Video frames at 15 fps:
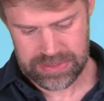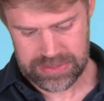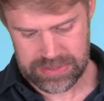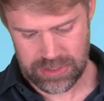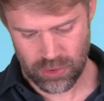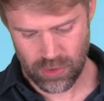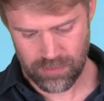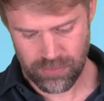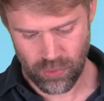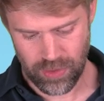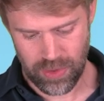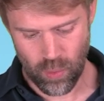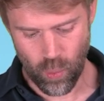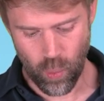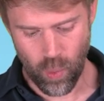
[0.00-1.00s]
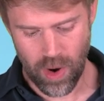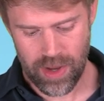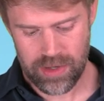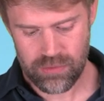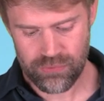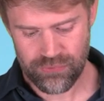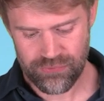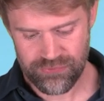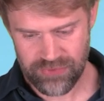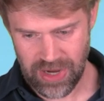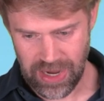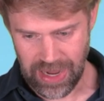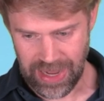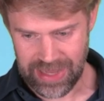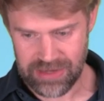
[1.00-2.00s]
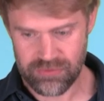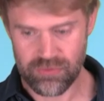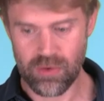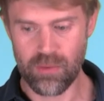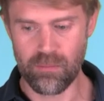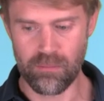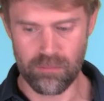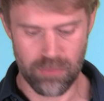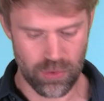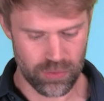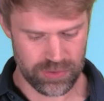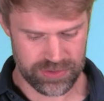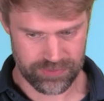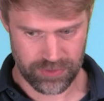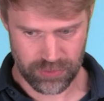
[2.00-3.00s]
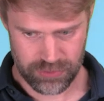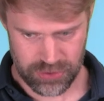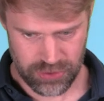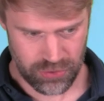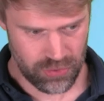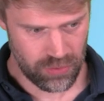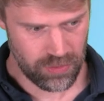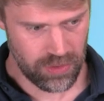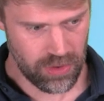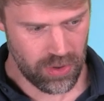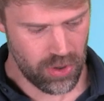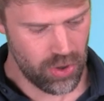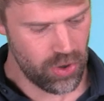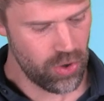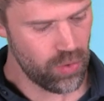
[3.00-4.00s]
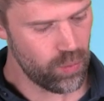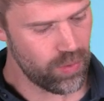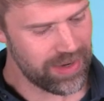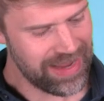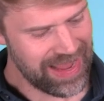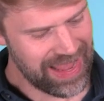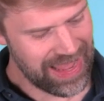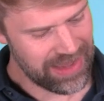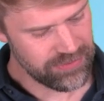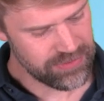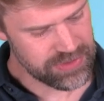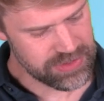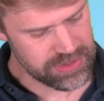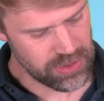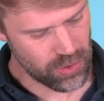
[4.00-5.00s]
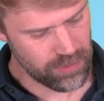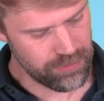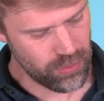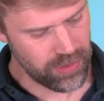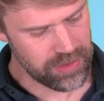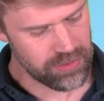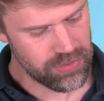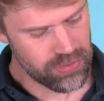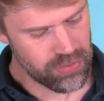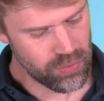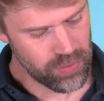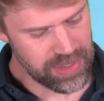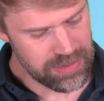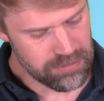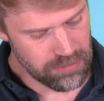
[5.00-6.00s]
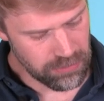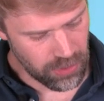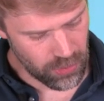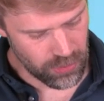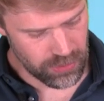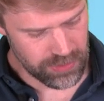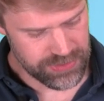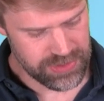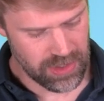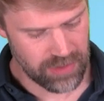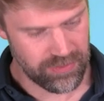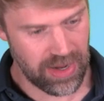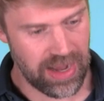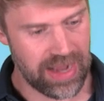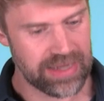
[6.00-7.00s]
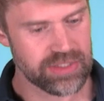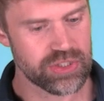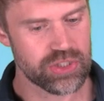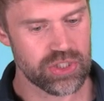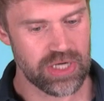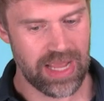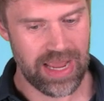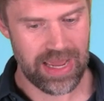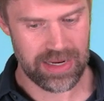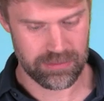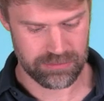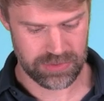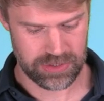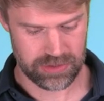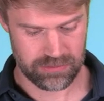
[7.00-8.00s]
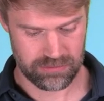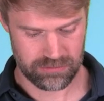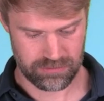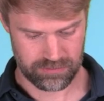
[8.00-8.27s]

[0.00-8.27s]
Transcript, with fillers: 0.15 moles of O2 would have 0.3 moles of oxygen atoms.